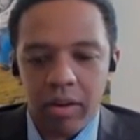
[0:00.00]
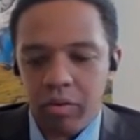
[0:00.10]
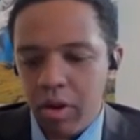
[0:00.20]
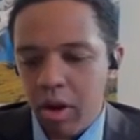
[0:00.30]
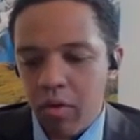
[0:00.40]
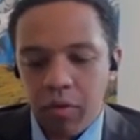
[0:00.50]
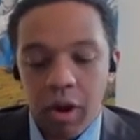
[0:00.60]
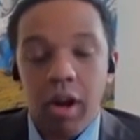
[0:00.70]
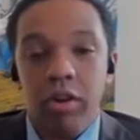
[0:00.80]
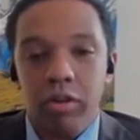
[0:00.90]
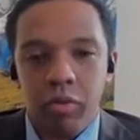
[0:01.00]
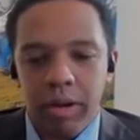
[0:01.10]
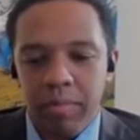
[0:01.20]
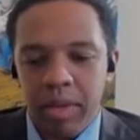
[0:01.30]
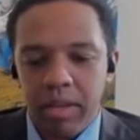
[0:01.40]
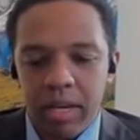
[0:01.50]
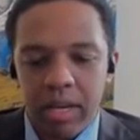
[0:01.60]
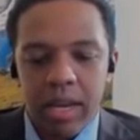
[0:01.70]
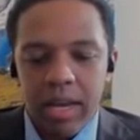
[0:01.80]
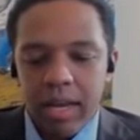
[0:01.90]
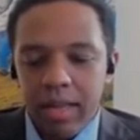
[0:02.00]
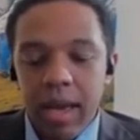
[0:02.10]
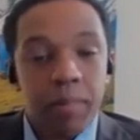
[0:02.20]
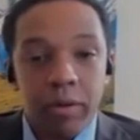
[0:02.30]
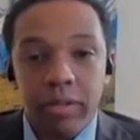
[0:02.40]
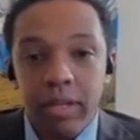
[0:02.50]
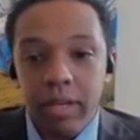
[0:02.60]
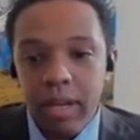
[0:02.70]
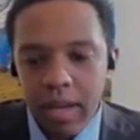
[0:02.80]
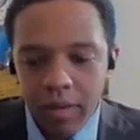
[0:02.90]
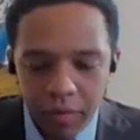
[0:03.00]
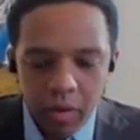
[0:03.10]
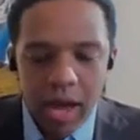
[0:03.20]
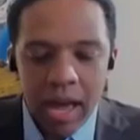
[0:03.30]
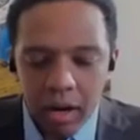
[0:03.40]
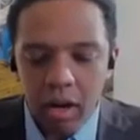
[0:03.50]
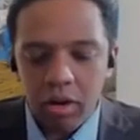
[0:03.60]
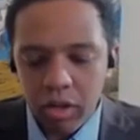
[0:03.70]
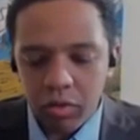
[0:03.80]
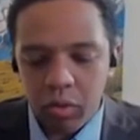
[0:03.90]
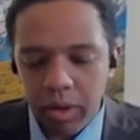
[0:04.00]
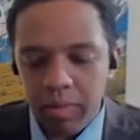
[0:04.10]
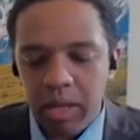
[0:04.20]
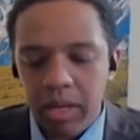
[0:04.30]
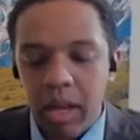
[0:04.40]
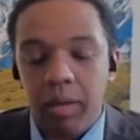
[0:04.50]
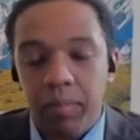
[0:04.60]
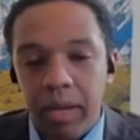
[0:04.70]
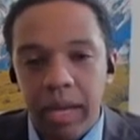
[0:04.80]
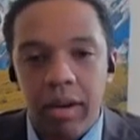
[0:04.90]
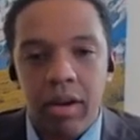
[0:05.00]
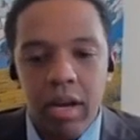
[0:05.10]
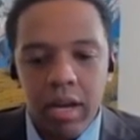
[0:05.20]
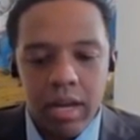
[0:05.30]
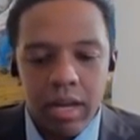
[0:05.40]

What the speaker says: I don't know. For $120 million, that person, if you add a $120 million player,